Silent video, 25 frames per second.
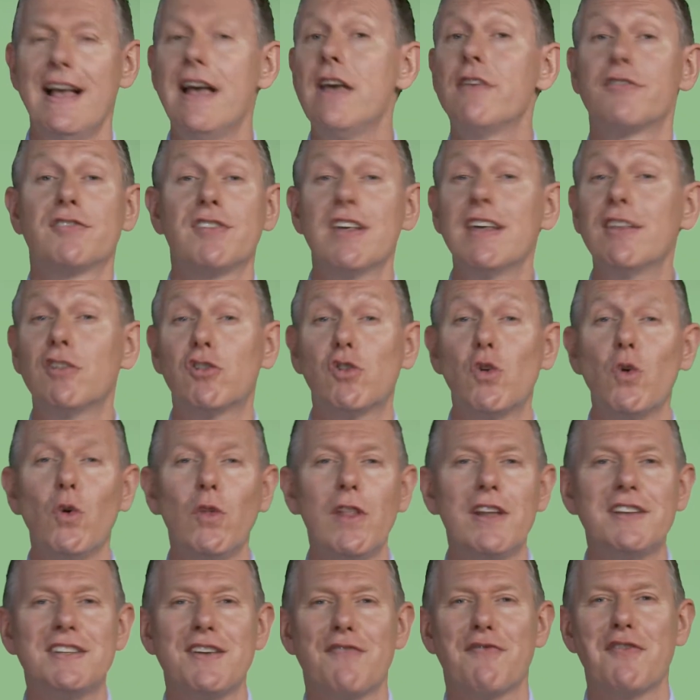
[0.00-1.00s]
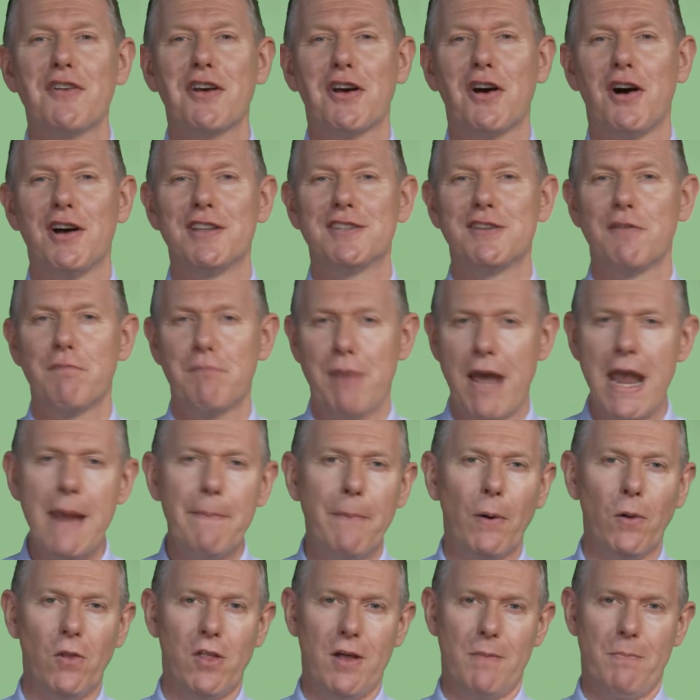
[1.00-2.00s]
Think through all the different kinds of
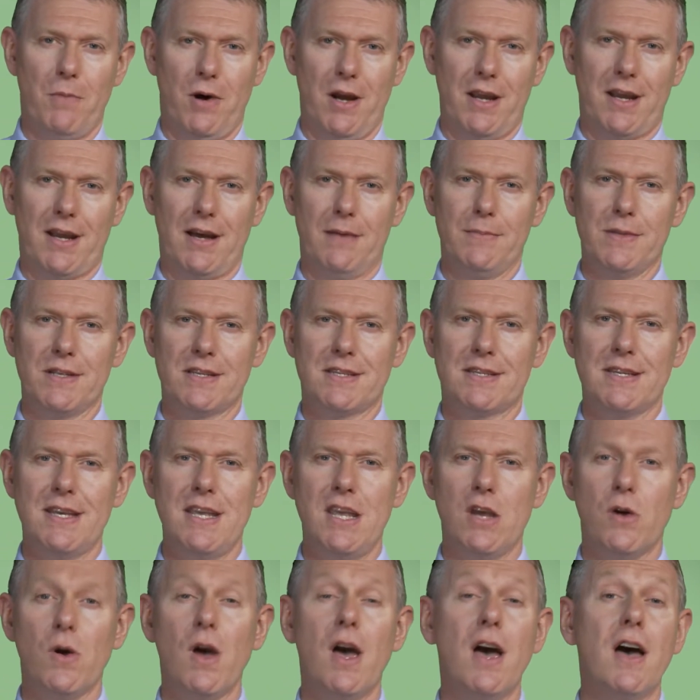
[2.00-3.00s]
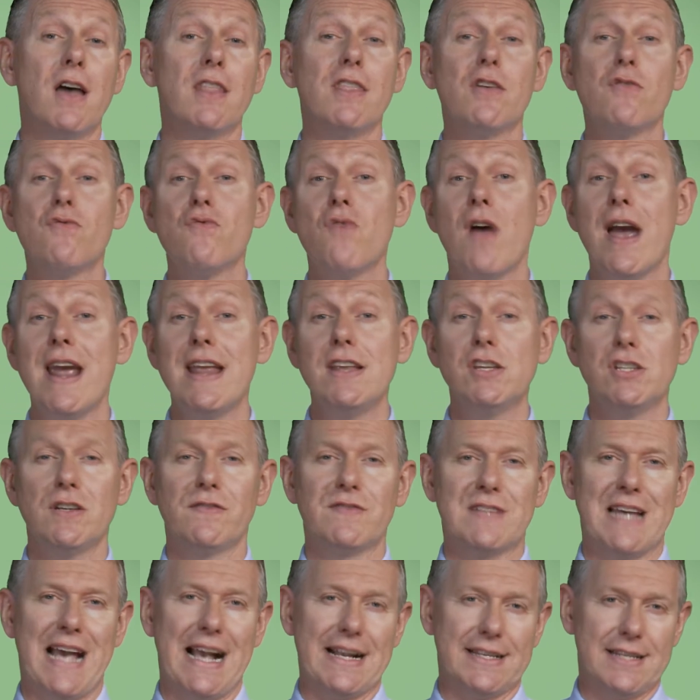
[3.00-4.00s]
people that might come and see you and the range of
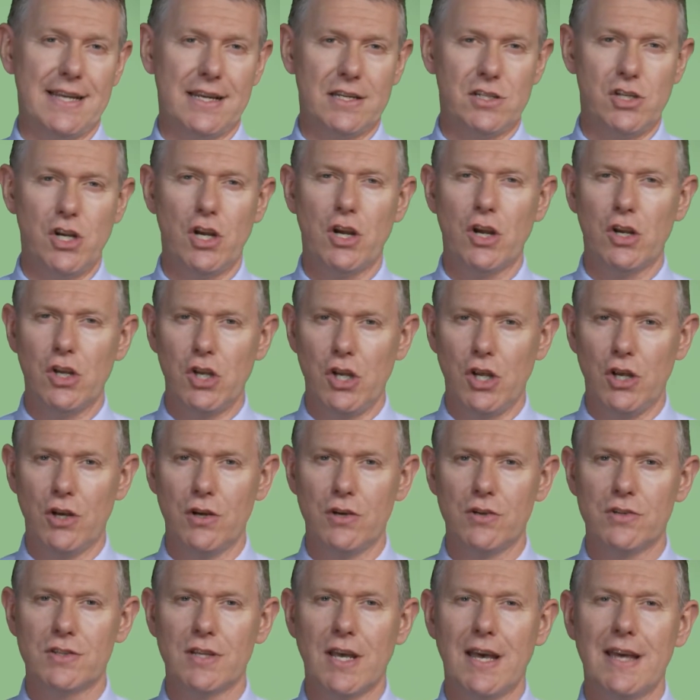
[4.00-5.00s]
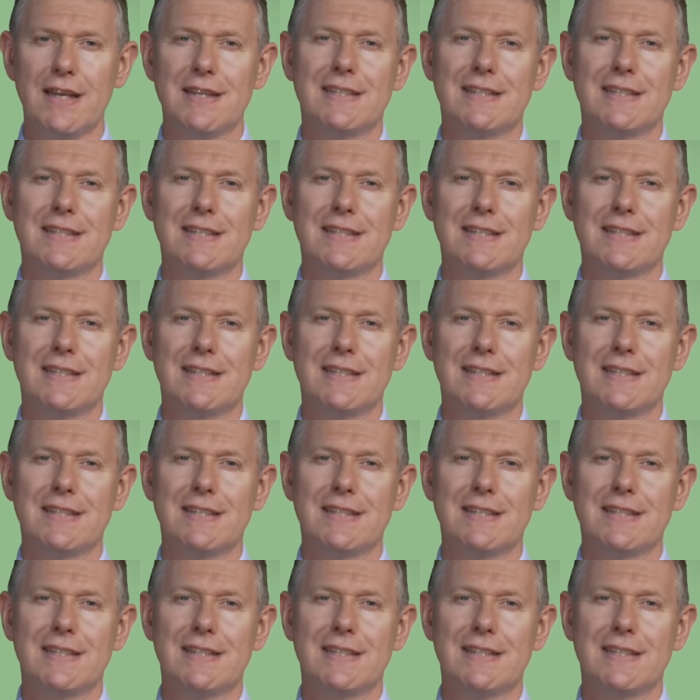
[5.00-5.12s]
tactics you can use